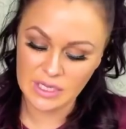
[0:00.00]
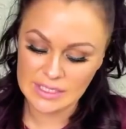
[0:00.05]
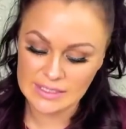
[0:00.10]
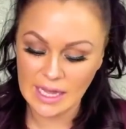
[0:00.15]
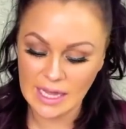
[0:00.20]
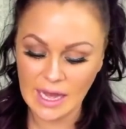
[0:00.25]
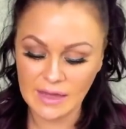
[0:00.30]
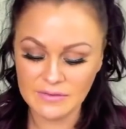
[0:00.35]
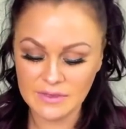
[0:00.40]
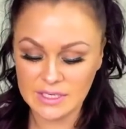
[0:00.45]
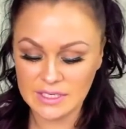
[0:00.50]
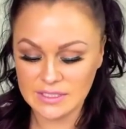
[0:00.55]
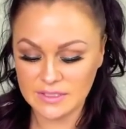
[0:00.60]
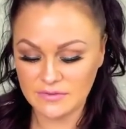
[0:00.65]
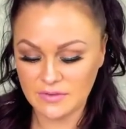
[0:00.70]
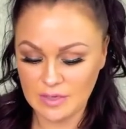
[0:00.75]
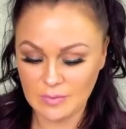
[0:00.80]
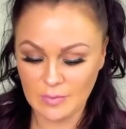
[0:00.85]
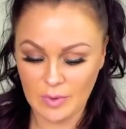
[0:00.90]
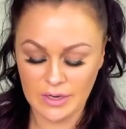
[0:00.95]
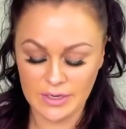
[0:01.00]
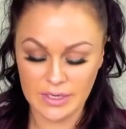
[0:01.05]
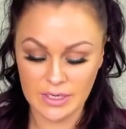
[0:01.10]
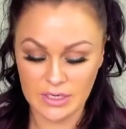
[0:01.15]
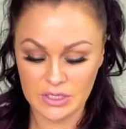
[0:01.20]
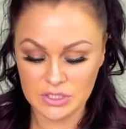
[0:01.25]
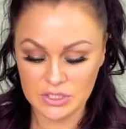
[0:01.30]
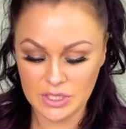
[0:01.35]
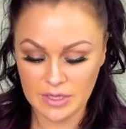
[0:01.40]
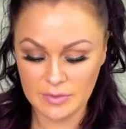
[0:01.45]
you guys having a divine
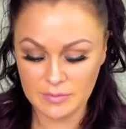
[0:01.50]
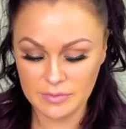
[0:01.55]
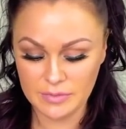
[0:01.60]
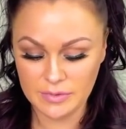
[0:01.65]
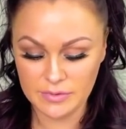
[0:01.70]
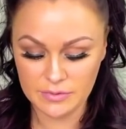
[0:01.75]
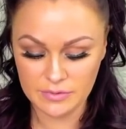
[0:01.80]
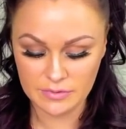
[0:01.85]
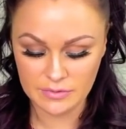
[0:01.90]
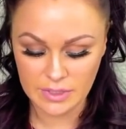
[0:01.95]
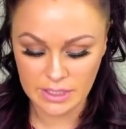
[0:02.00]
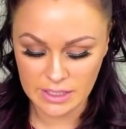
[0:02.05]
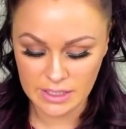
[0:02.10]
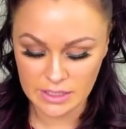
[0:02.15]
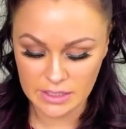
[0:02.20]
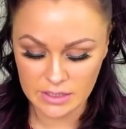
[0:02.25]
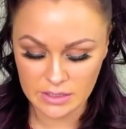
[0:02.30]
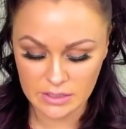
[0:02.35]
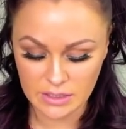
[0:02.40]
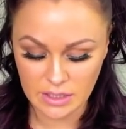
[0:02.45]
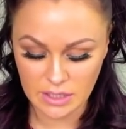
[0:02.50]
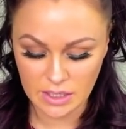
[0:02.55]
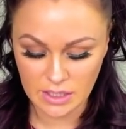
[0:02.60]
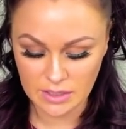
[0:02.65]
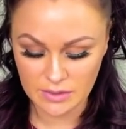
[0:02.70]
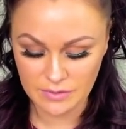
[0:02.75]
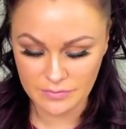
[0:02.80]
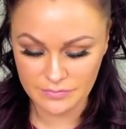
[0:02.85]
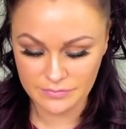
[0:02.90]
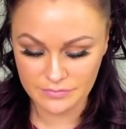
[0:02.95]
partnership, right?
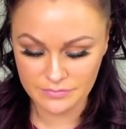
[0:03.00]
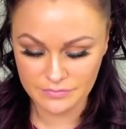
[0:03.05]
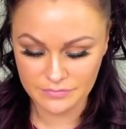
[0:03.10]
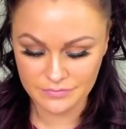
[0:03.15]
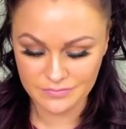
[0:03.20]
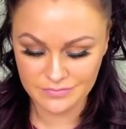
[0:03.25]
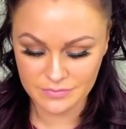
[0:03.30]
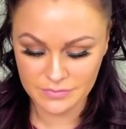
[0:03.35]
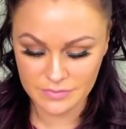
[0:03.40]
Um,